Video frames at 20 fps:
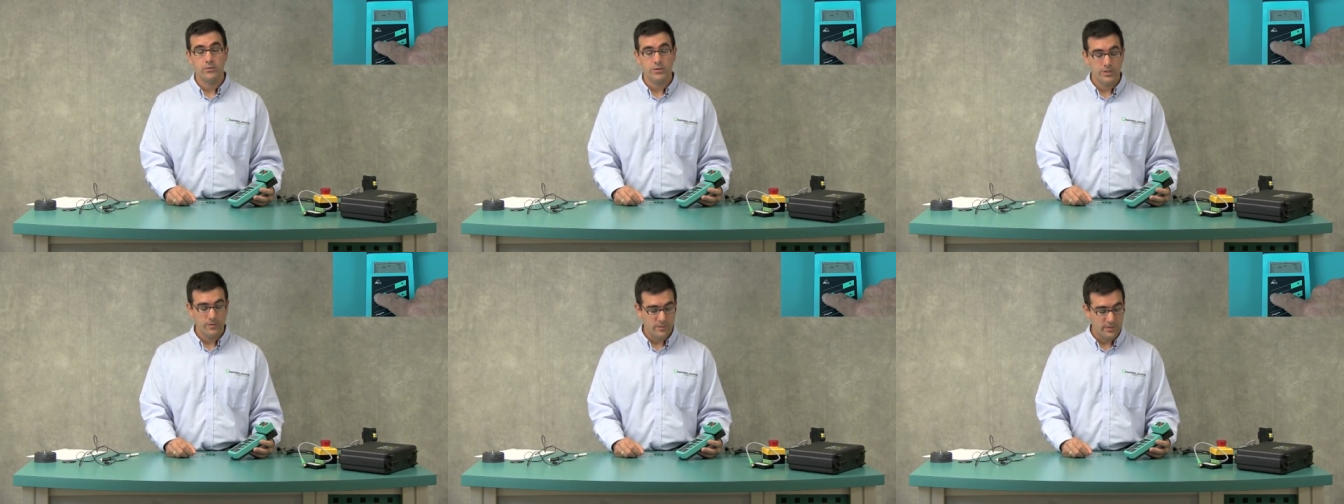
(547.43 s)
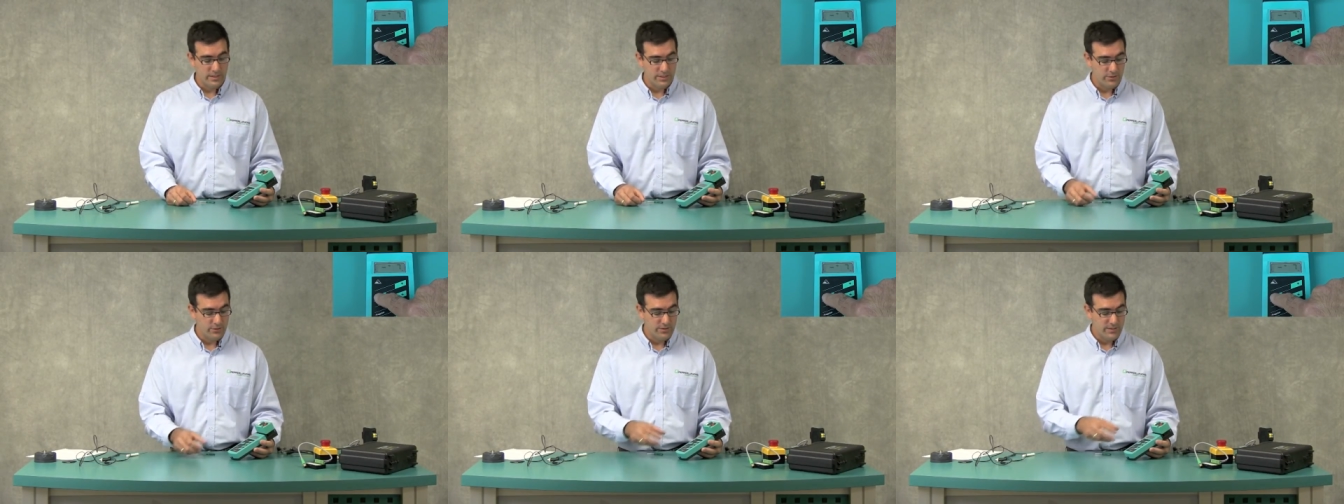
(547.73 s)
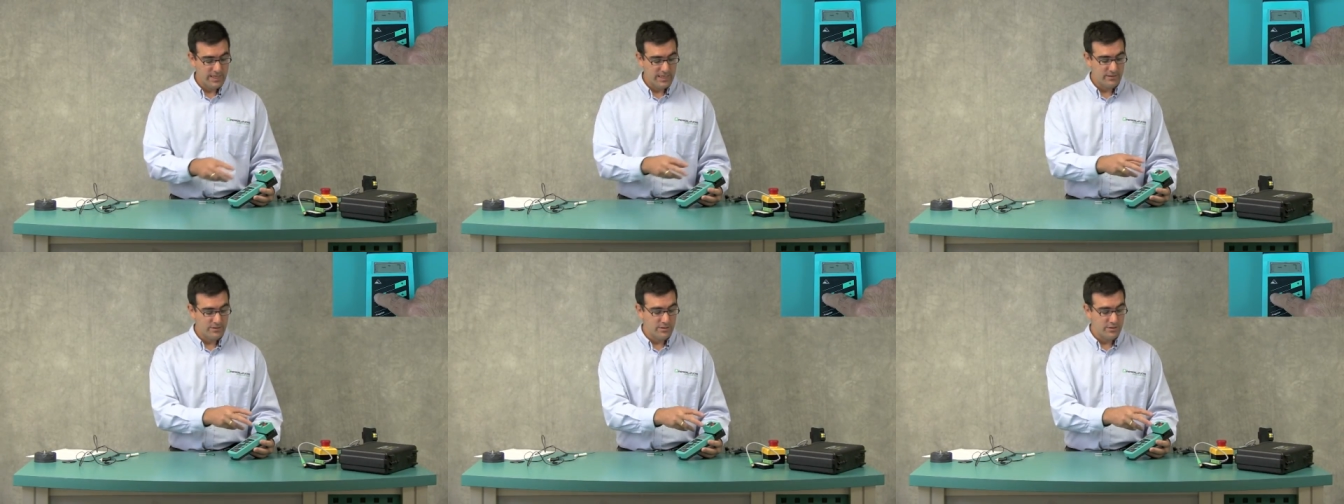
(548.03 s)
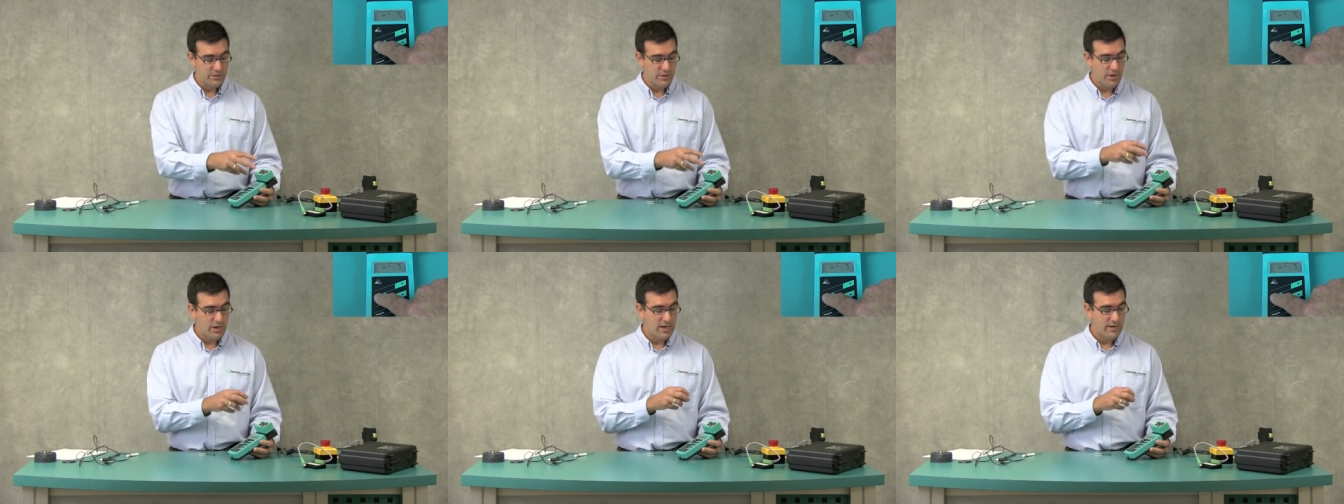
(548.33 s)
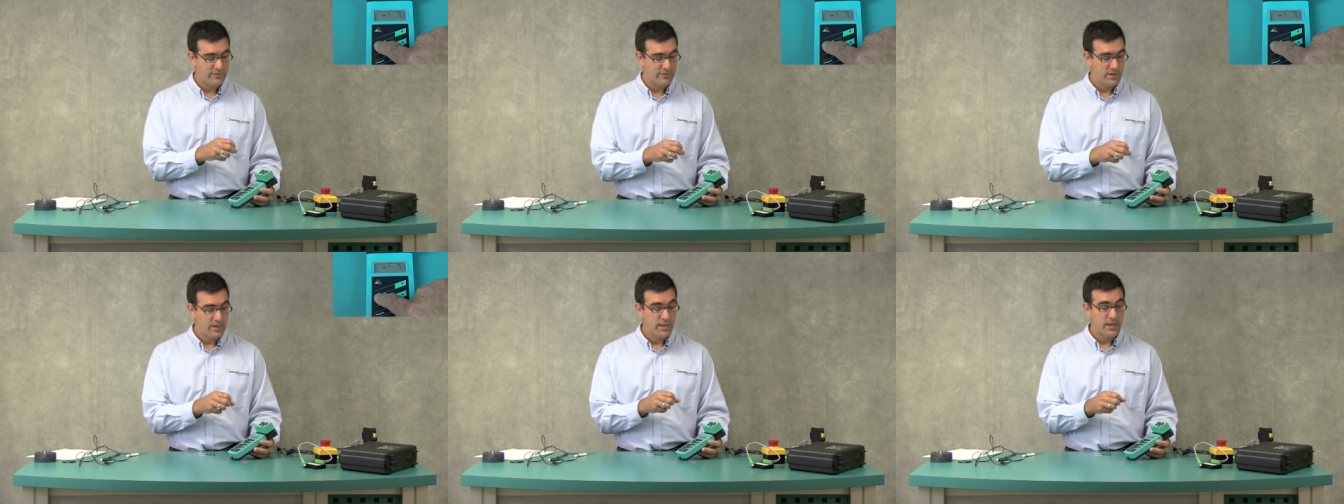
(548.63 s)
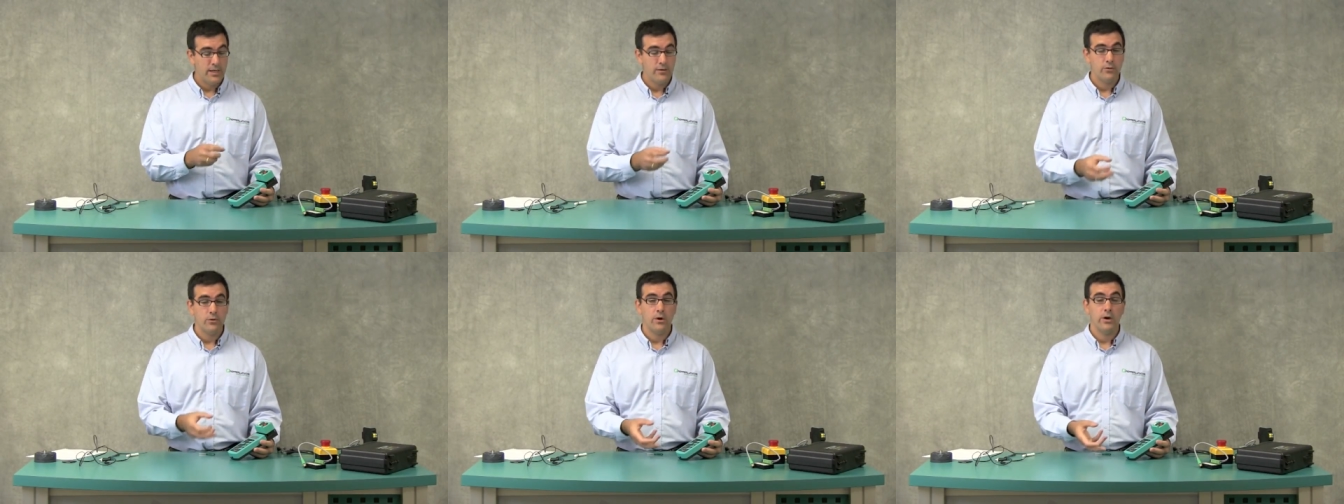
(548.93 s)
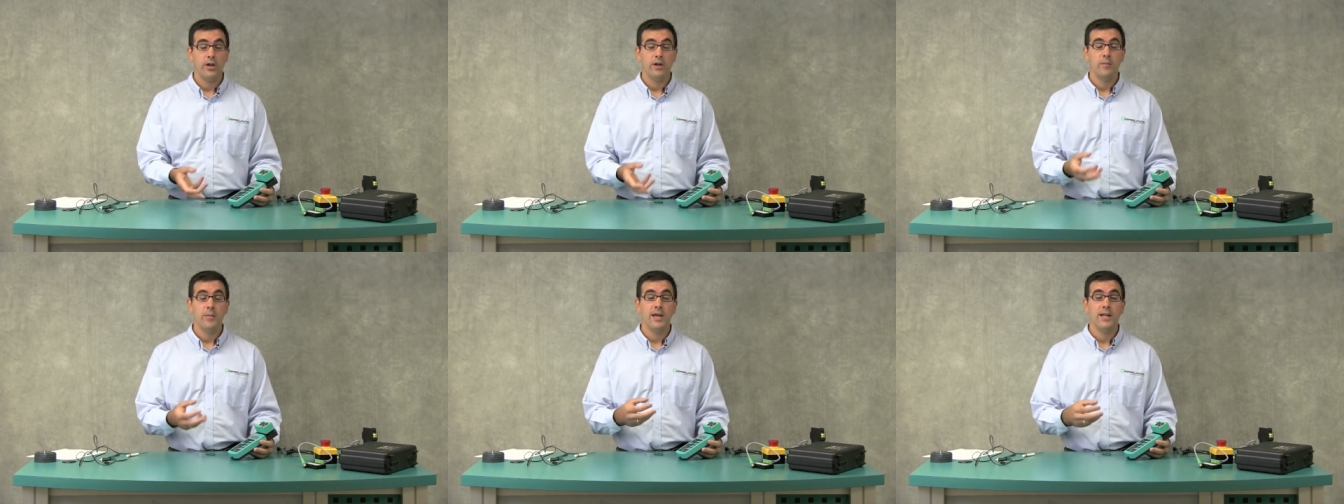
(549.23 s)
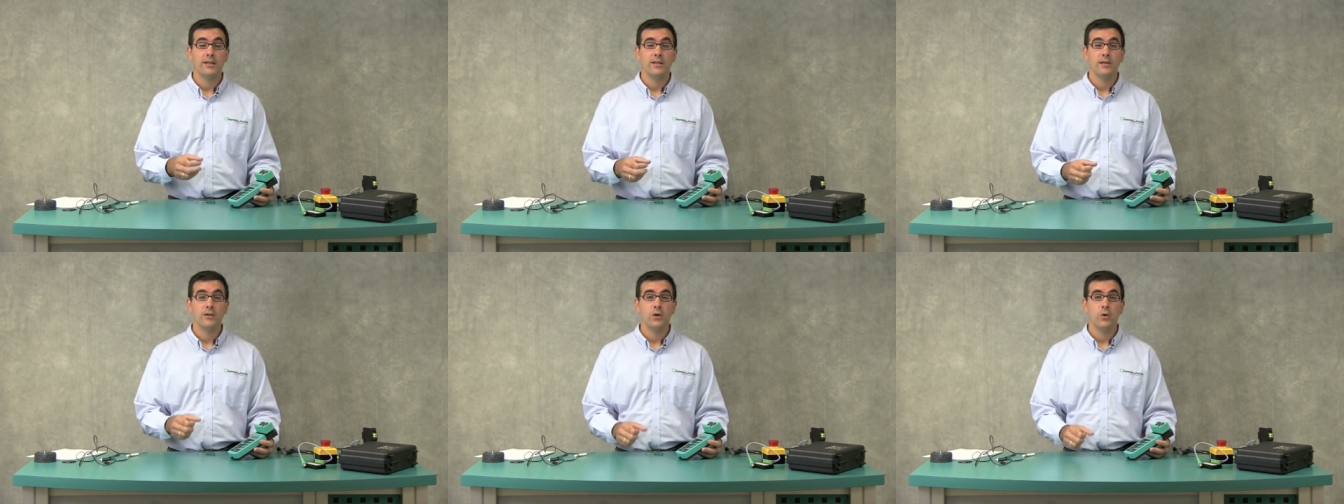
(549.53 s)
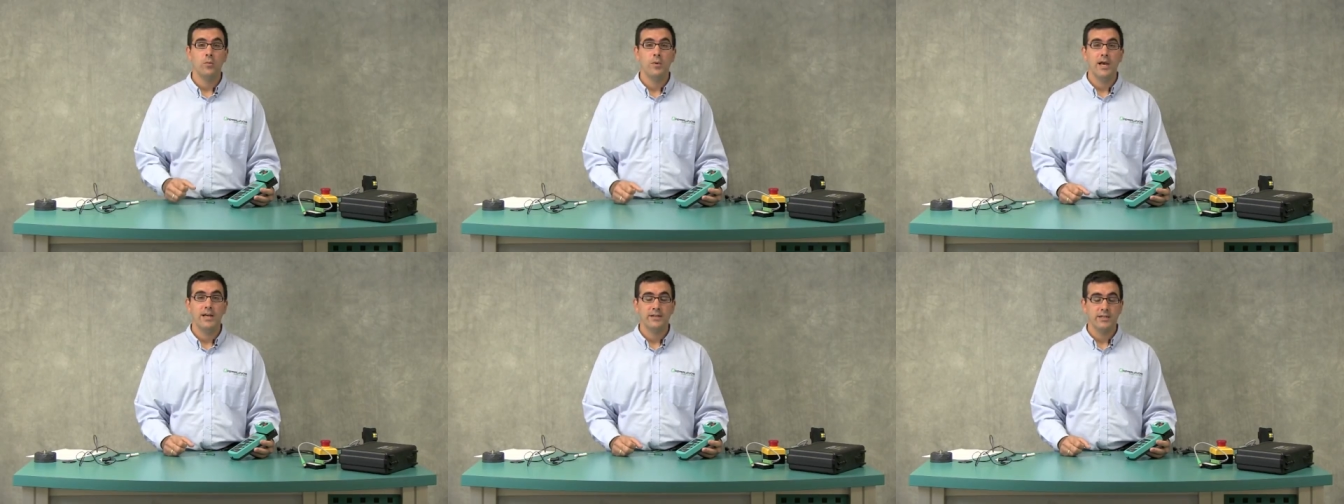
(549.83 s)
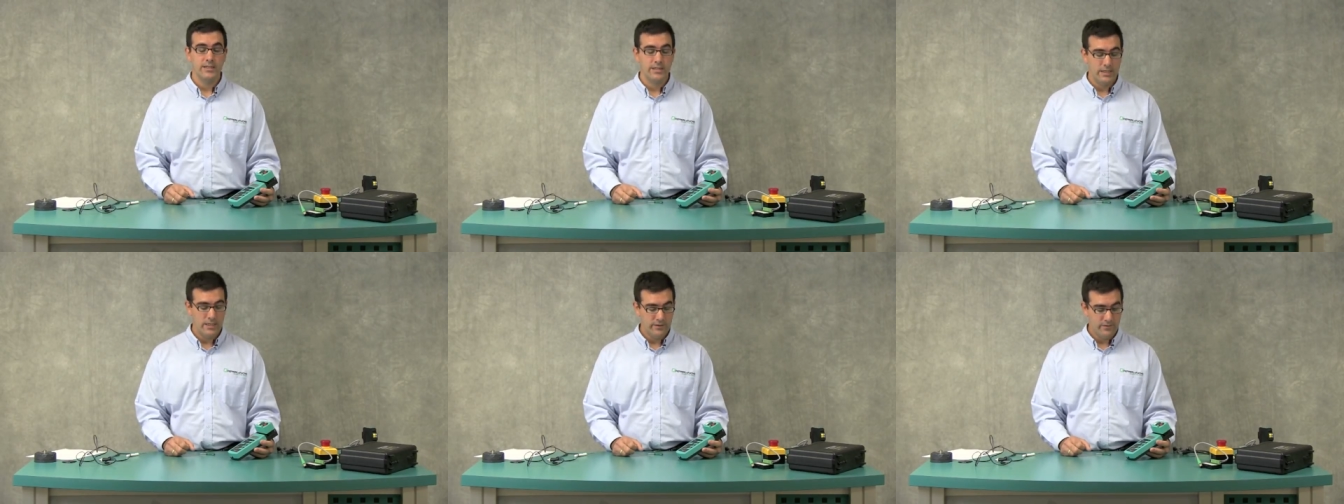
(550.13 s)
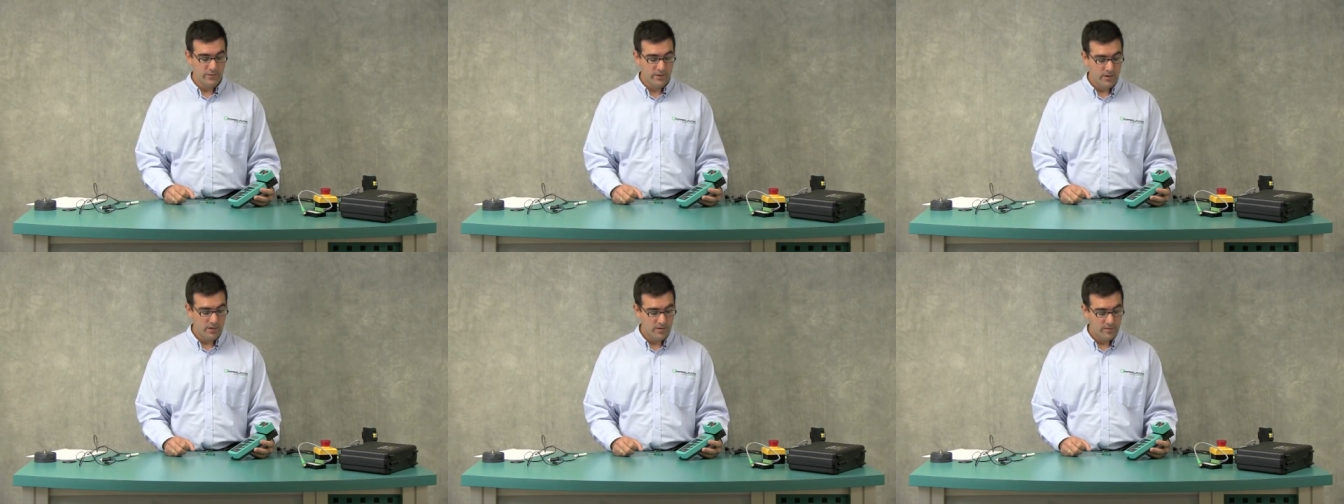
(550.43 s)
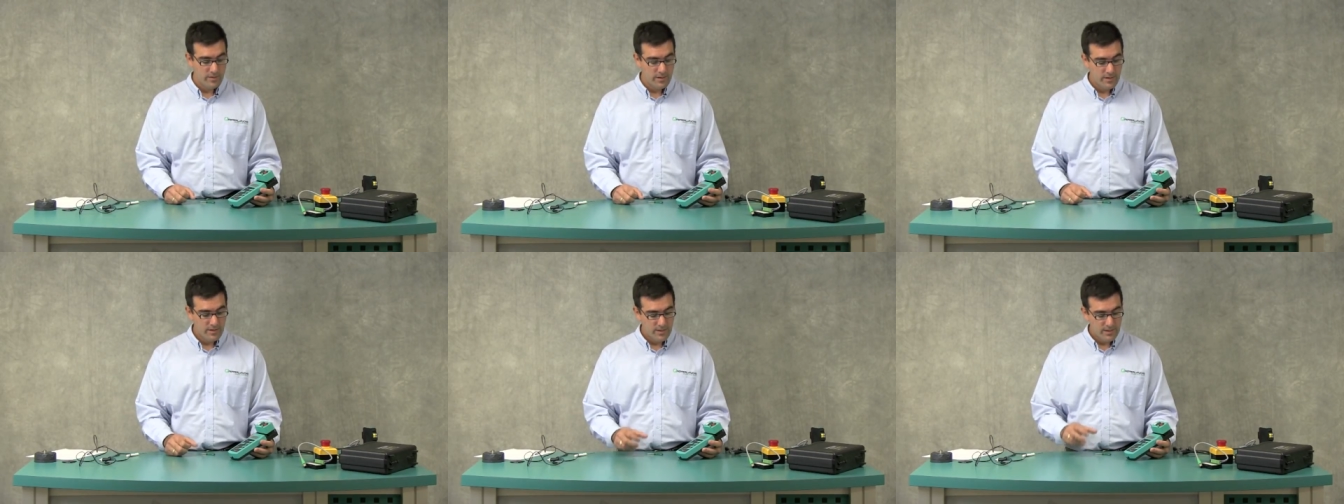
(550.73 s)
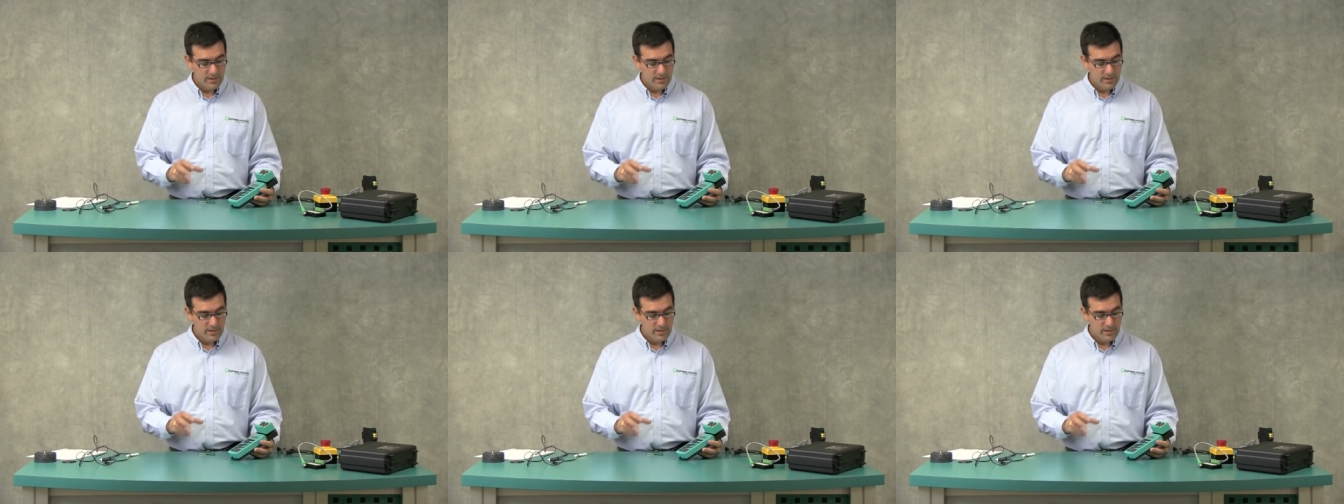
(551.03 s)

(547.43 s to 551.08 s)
which means you take this off, it will automatically go back to default.